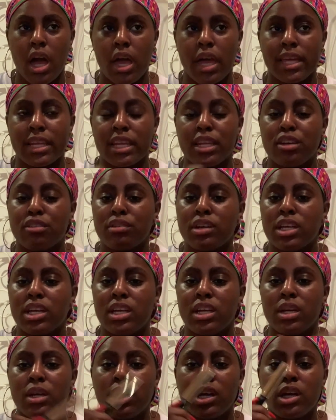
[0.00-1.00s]
It
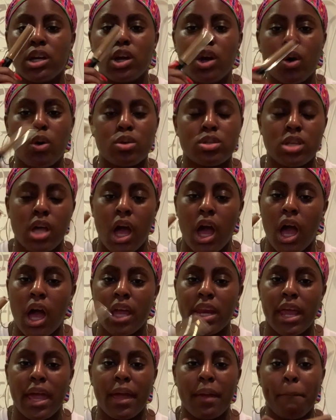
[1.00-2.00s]
literally goes
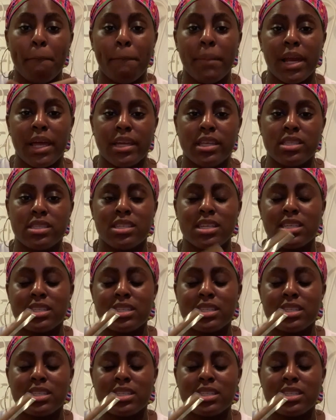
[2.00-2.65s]
on and blends